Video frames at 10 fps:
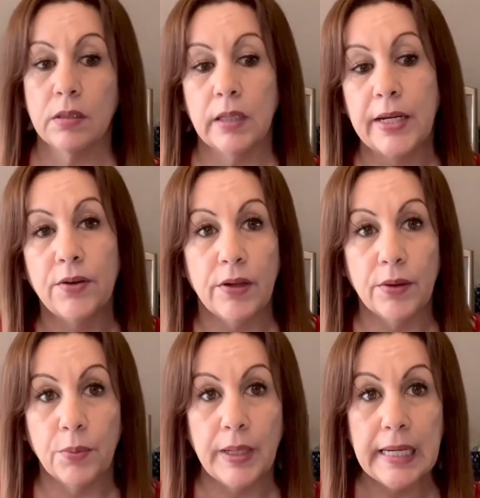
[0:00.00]
later in the
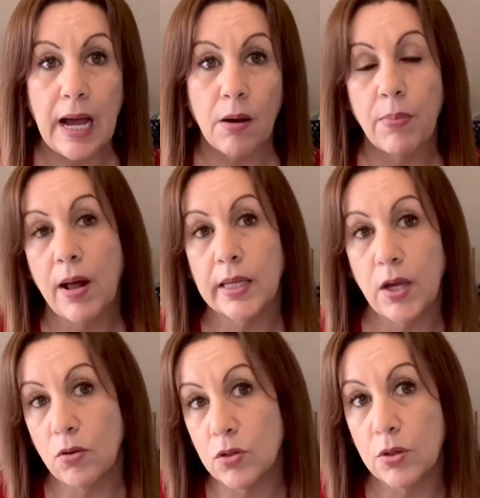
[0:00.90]
week. I'll probably
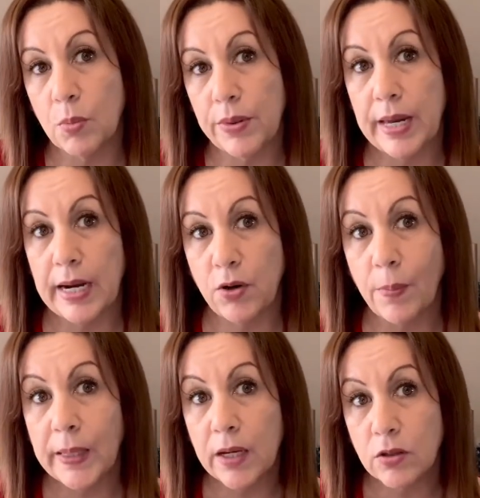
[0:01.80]
go to the one that I
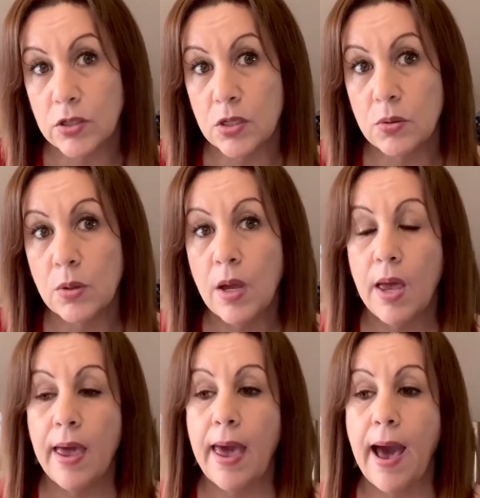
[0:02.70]
normally go to
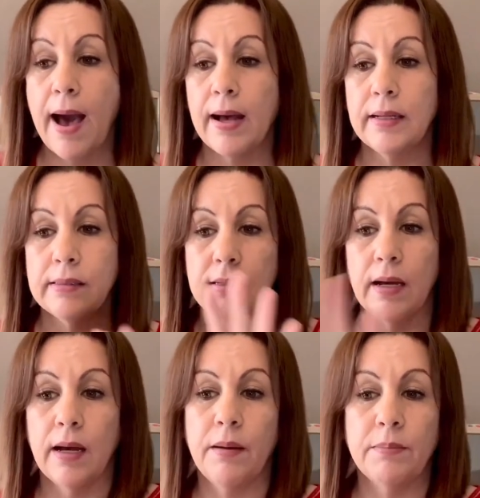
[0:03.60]
and
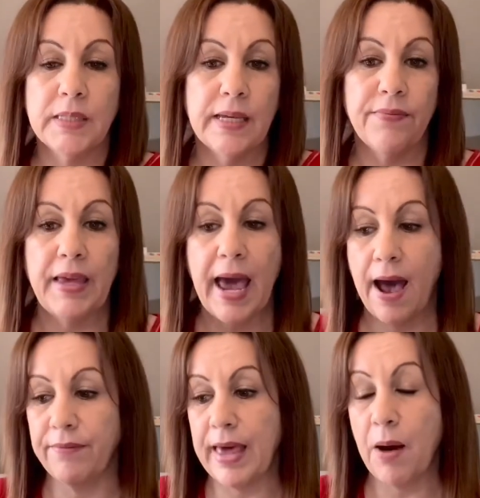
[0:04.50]
see if they
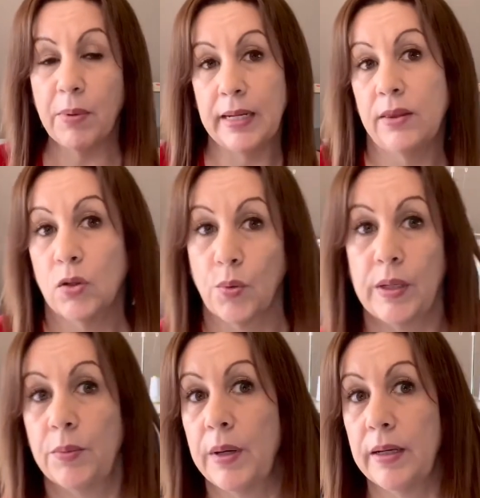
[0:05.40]
have that one and the green
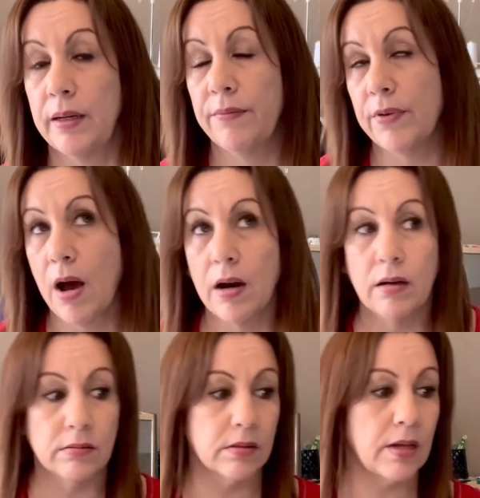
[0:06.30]
one. And if not,
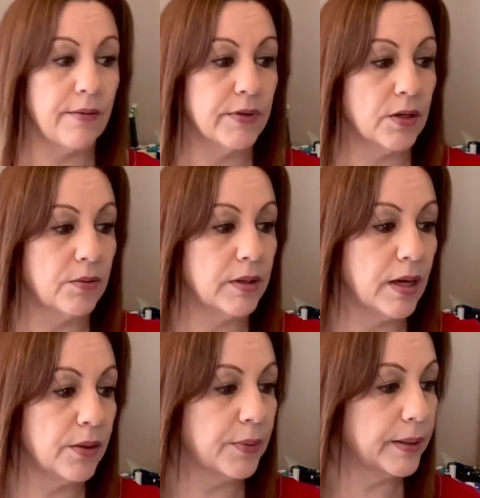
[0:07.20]
I'll just have to go to the
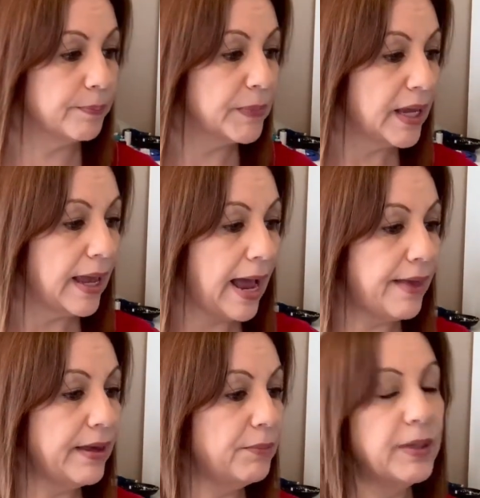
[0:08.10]
other one. And
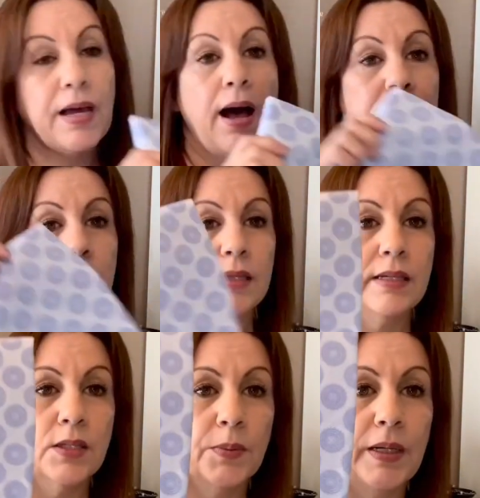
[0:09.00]
then we got
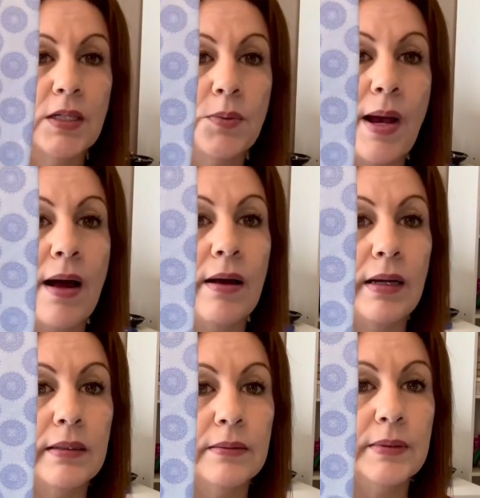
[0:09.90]
this one as well,
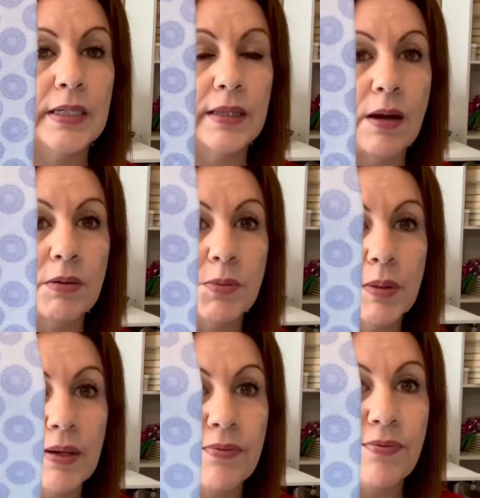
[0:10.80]
which I thought was
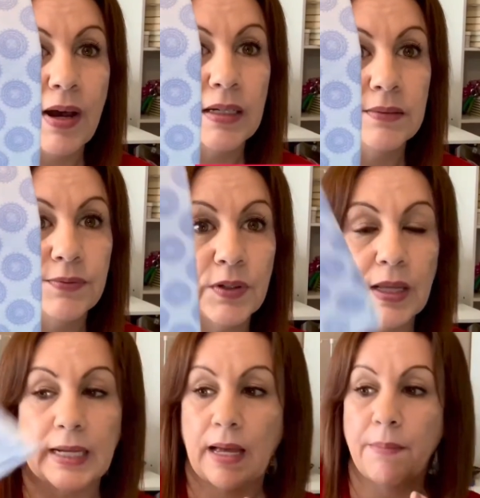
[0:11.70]
really fun for
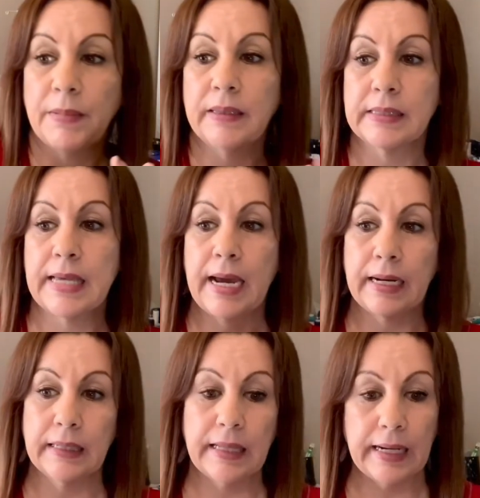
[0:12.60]
like an inside
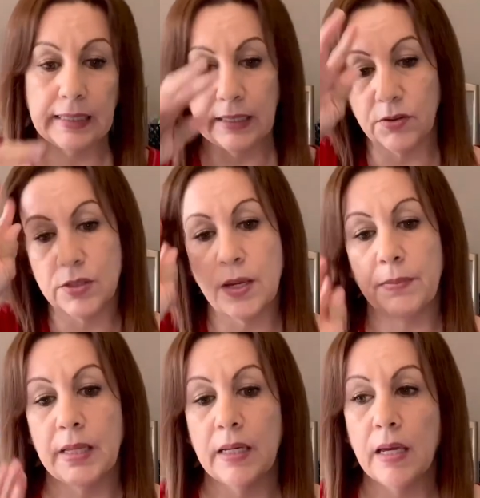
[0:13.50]
aligning or
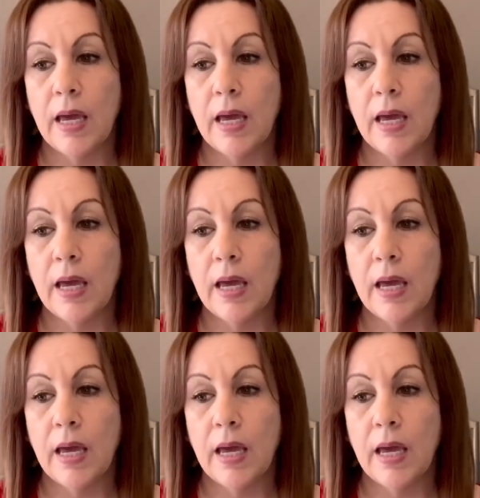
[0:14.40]
something.